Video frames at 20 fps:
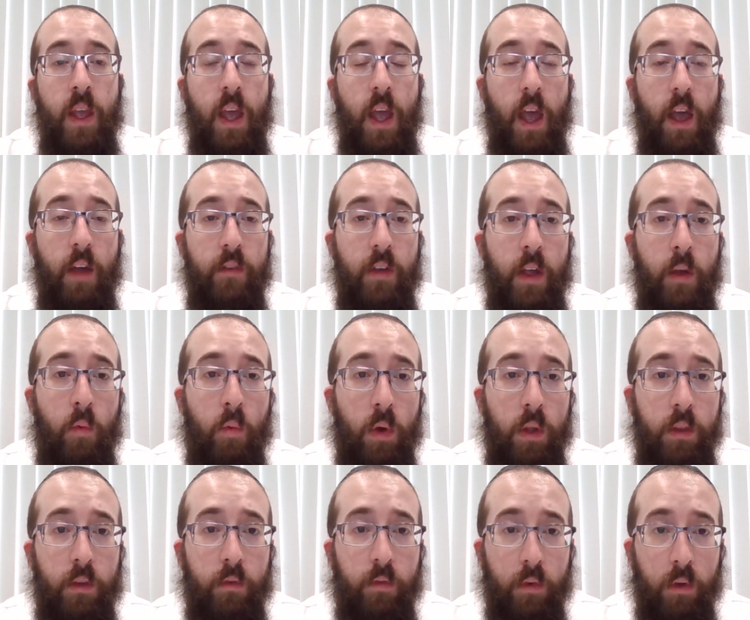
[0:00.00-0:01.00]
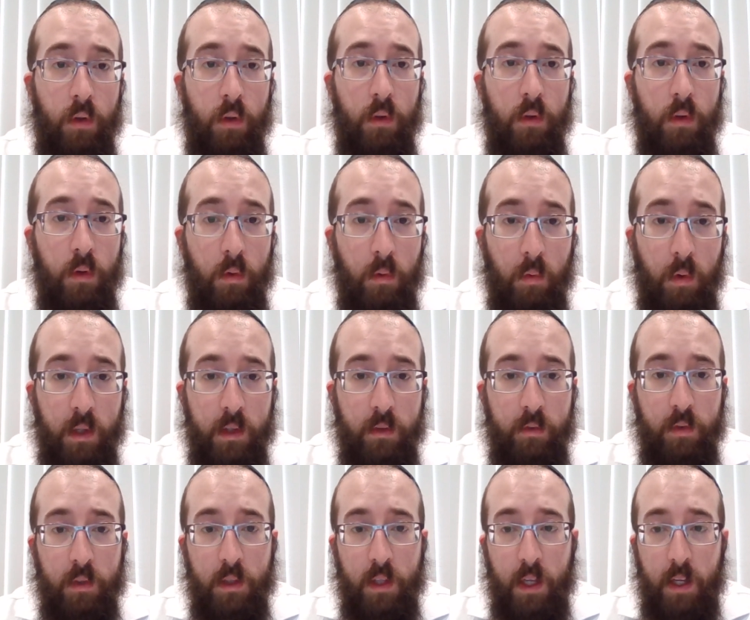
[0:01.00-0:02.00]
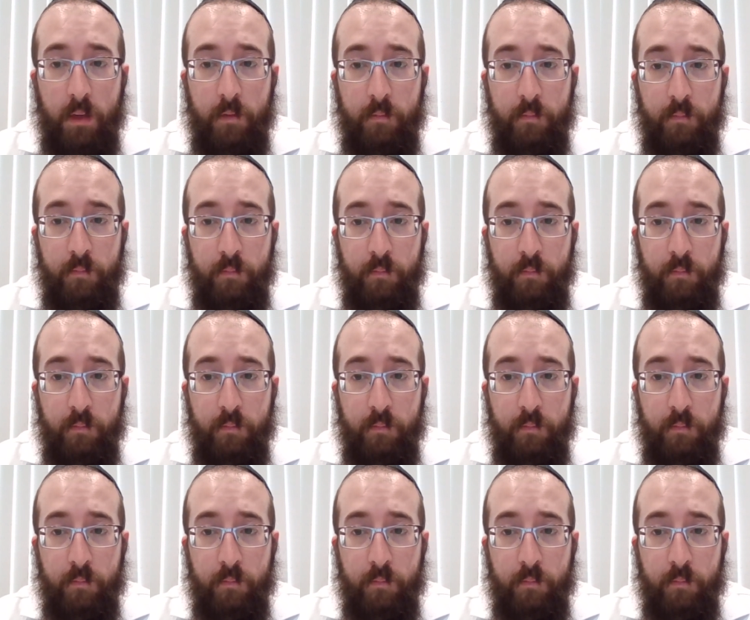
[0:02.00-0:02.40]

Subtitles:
Have a wonderful, wonderful day.